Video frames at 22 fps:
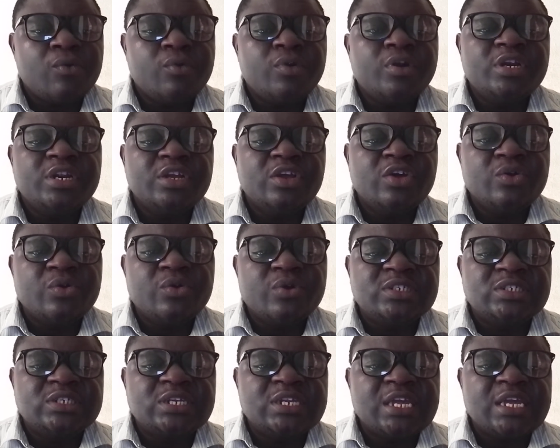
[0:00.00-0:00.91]

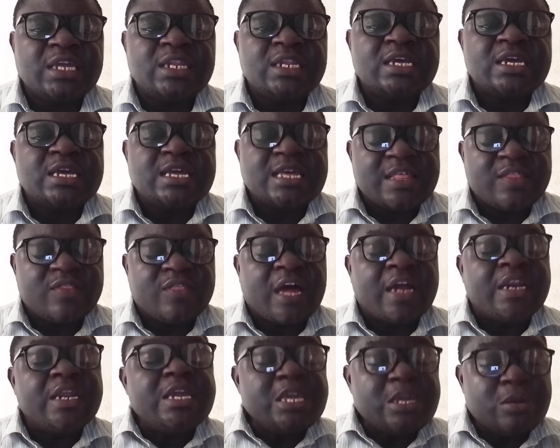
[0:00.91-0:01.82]
reasoning
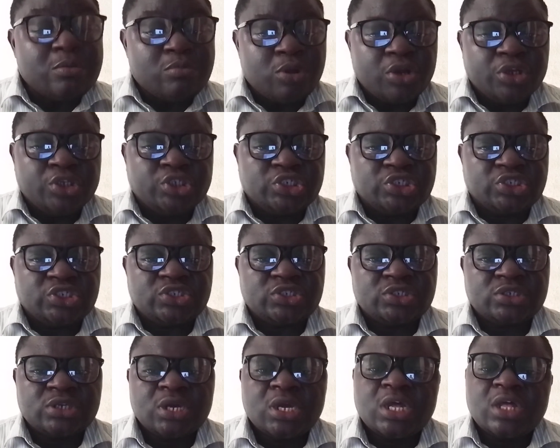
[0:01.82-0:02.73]
that
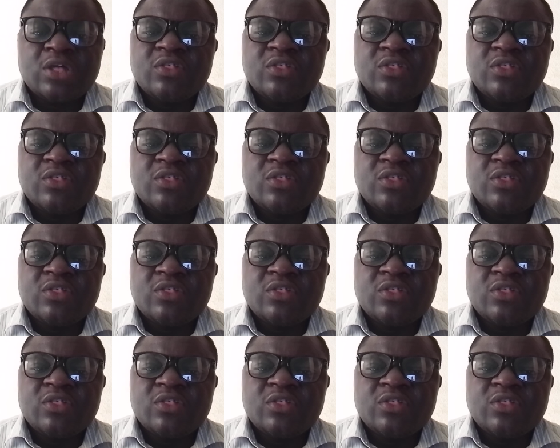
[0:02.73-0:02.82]
emerges.